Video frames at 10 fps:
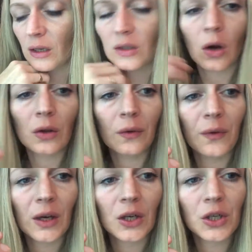is on the
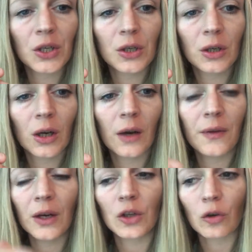fish,
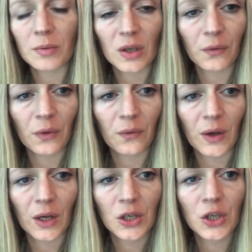and then it drops off the
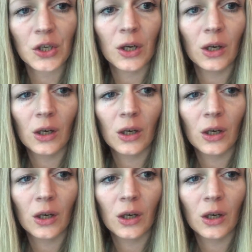fish,